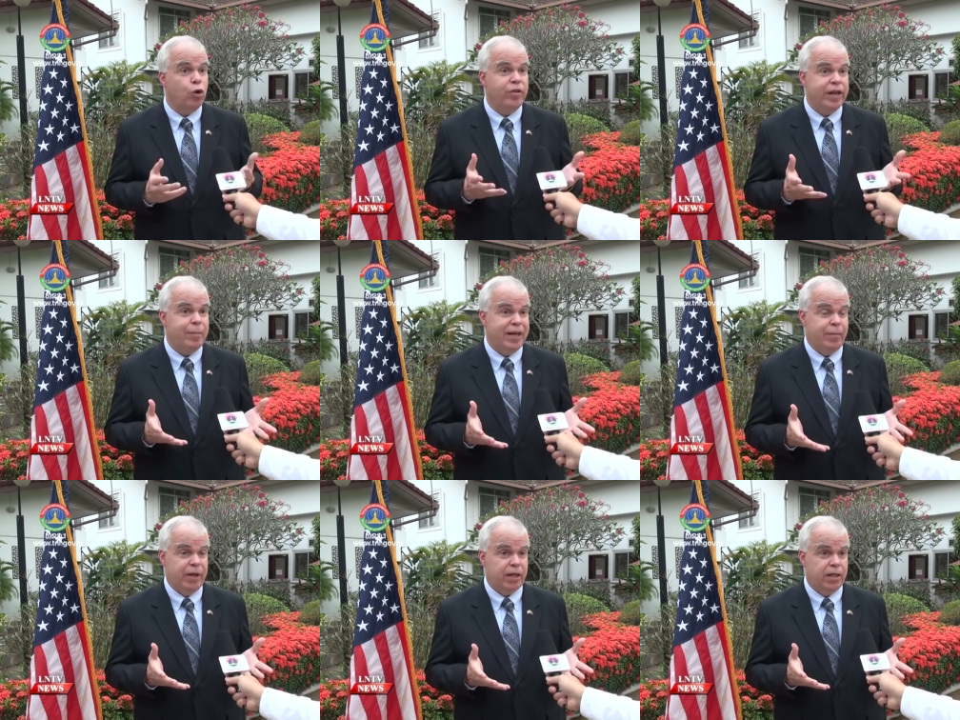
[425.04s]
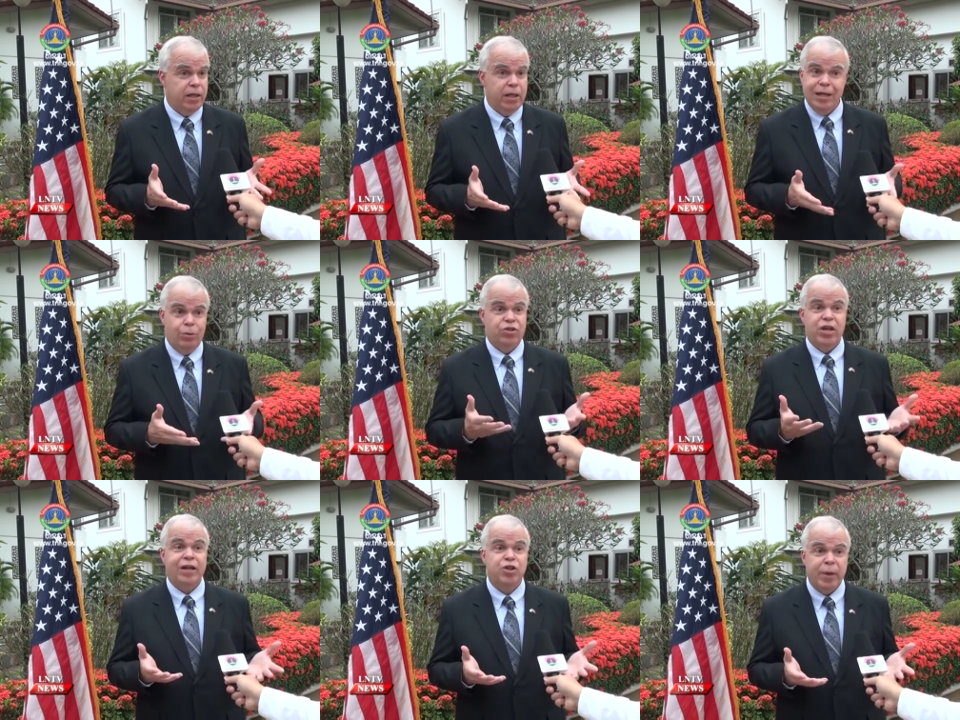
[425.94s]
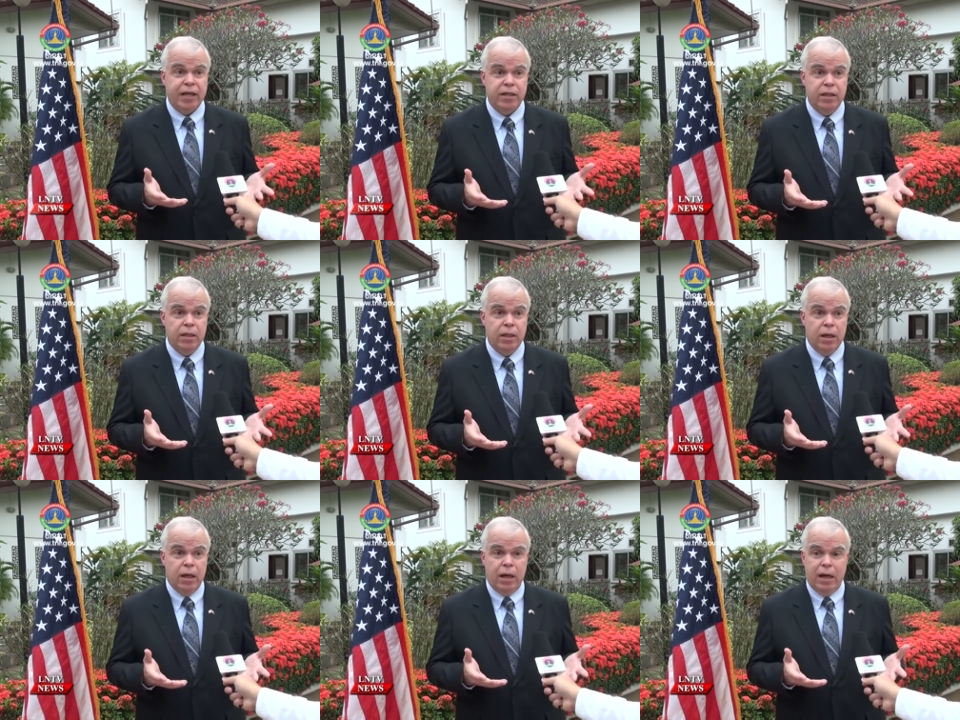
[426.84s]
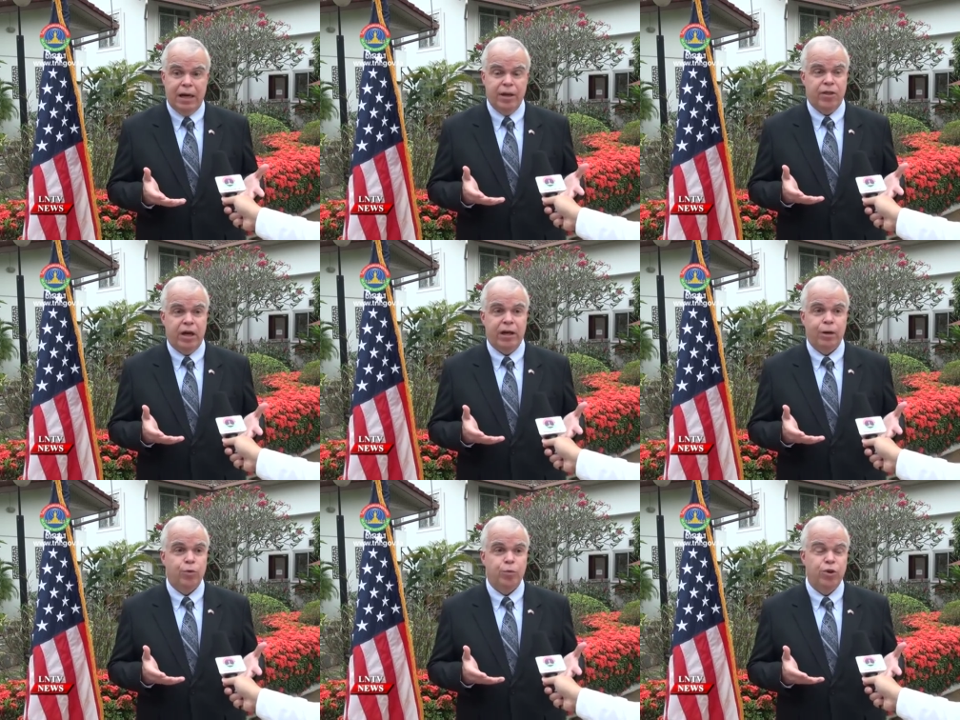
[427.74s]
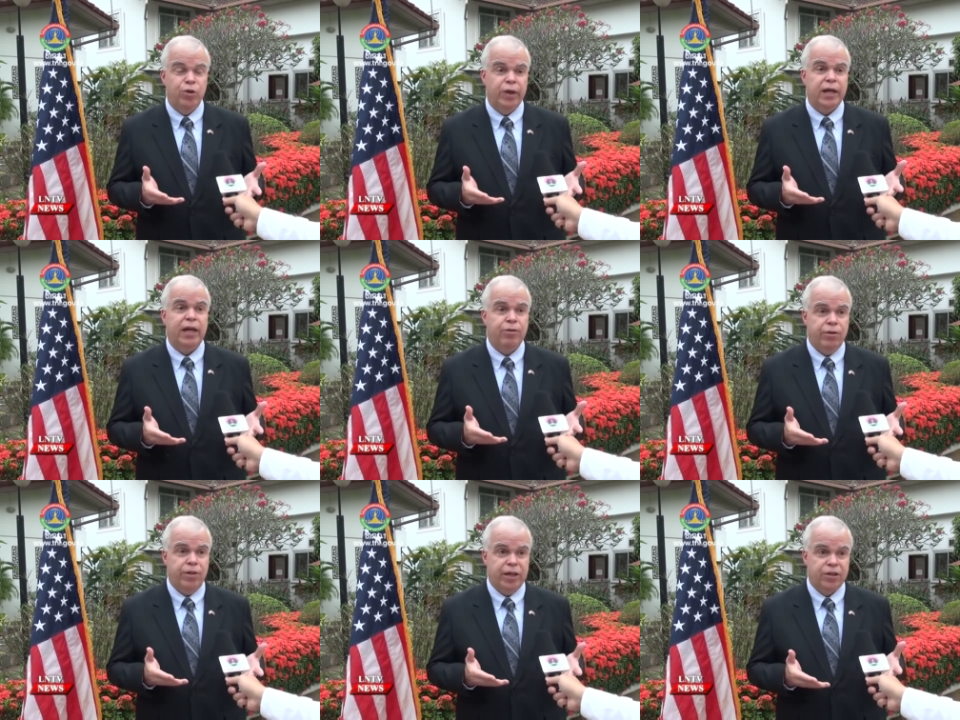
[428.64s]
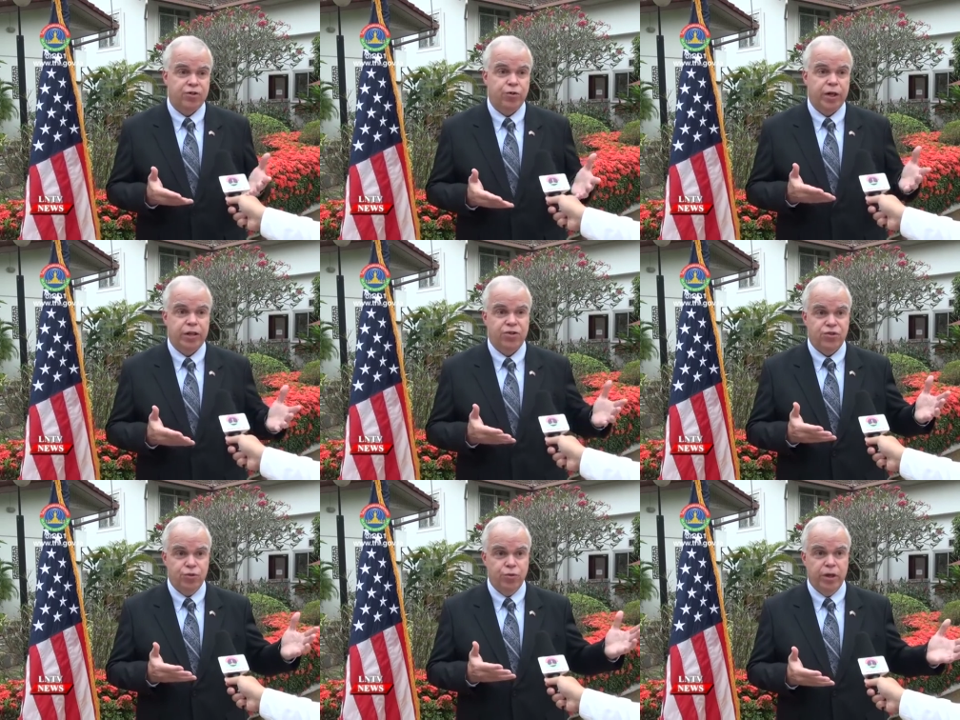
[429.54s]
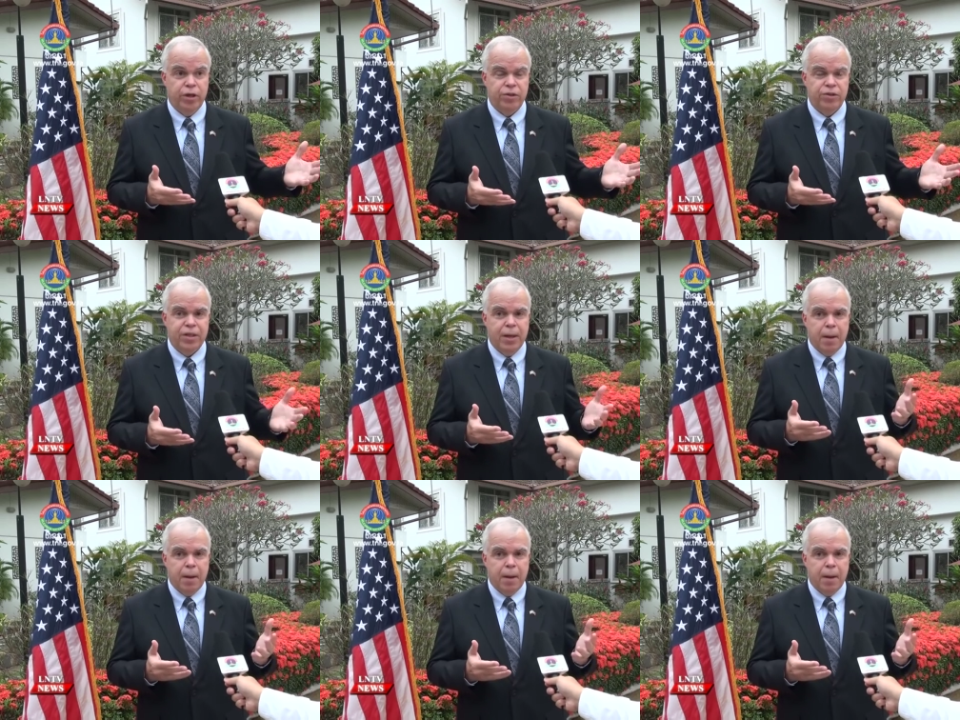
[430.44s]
COVID epidemic. It was not expected. Uh, I thought I would be doing other things during this two years.